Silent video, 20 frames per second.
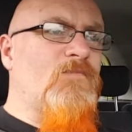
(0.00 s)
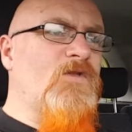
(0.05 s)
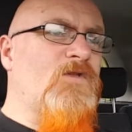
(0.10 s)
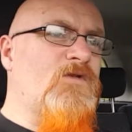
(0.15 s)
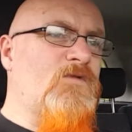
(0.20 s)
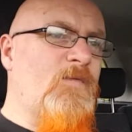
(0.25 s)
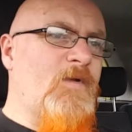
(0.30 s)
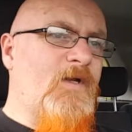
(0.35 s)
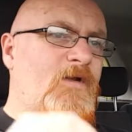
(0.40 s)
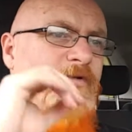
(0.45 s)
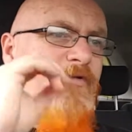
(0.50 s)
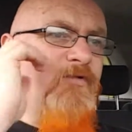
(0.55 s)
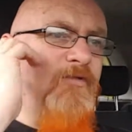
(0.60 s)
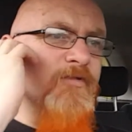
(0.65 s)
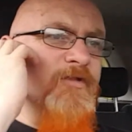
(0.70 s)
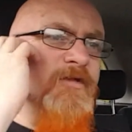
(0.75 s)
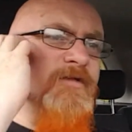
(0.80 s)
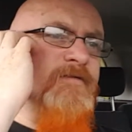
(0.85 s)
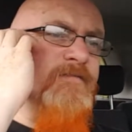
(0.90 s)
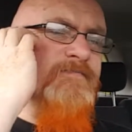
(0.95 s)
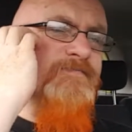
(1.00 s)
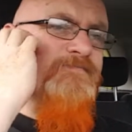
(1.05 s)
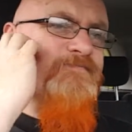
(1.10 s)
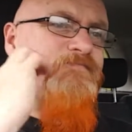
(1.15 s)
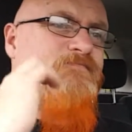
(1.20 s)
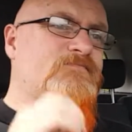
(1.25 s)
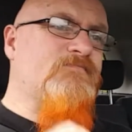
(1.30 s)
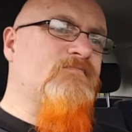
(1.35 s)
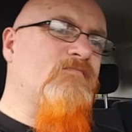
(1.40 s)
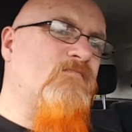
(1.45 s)
doing another
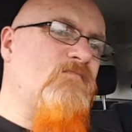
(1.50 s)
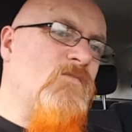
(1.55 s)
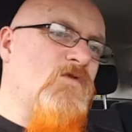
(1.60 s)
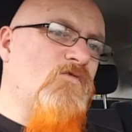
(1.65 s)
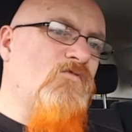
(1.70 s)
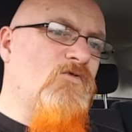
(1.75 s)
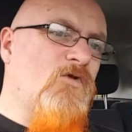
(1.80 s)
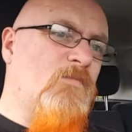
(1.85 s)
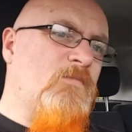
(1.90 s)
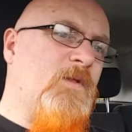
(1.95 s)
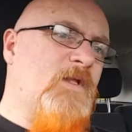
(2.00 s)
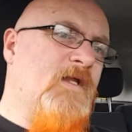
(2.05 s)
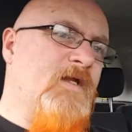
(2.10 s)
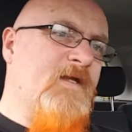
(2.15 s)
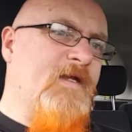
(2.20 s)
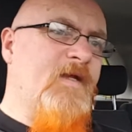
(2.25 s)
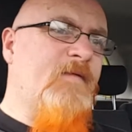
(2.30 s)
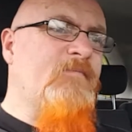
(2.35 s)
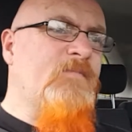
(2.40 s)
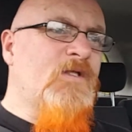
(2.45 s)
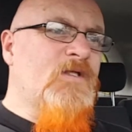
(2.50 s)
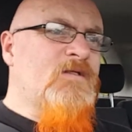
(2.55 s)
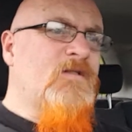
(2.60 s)
roleplay game.